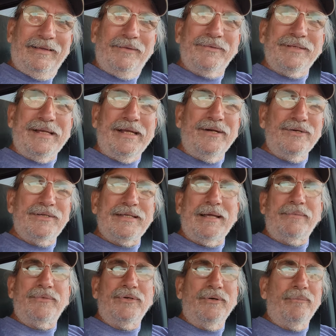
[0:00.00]
was an
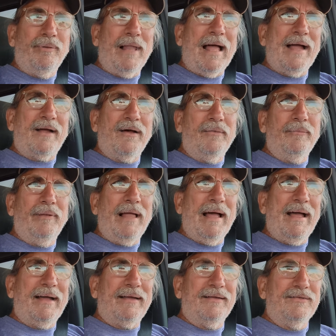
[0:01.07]
Interceptor, black on
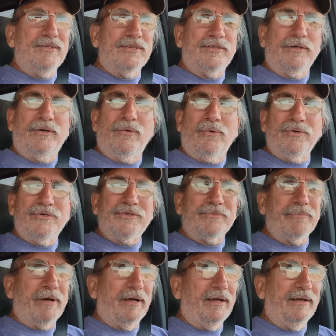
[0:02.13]
black, just a gorgeous
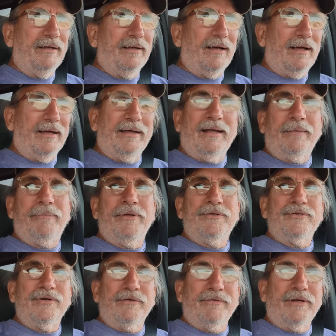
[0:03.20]
bike. I got a
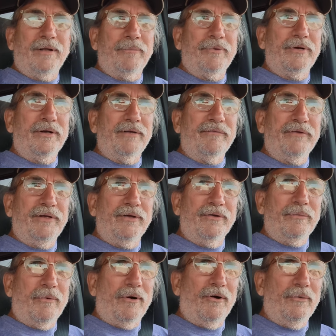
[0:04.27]
picture of it. I'll put it in a video
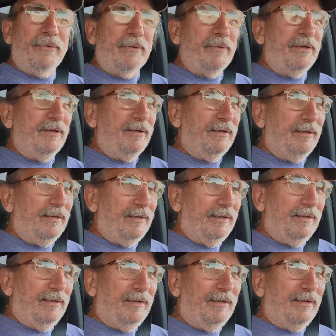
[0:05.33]
tomorrow maybe.
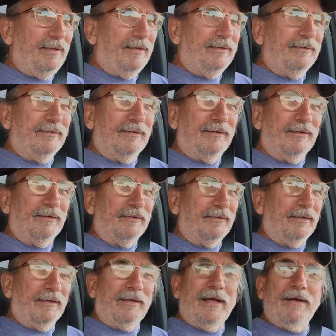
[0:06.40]
And
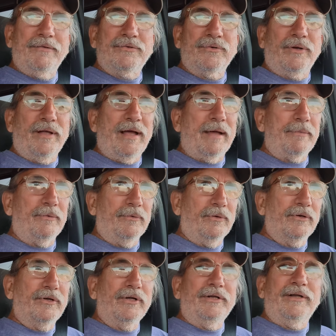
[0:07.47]
that guy was real happy,
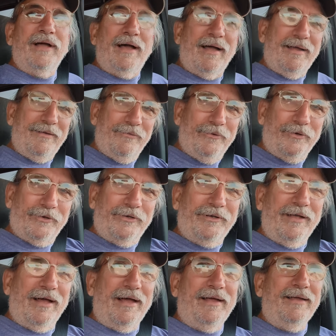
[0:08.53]
real good
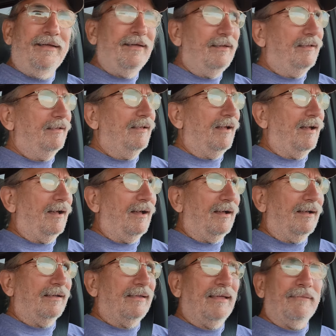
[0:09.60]
guy.
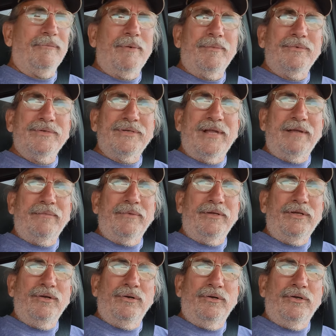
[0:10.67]
I can't remember his name,
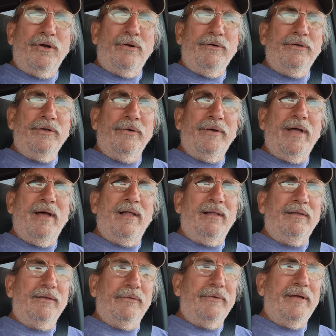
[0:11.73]

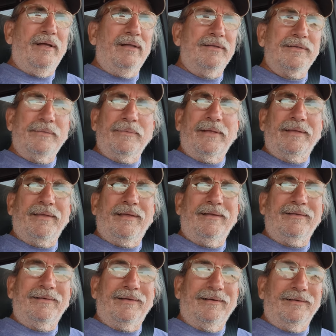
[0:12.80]
Uriel, or something like
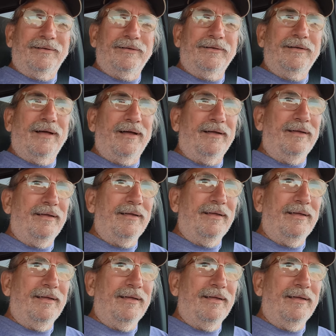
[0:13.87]
that, good guy.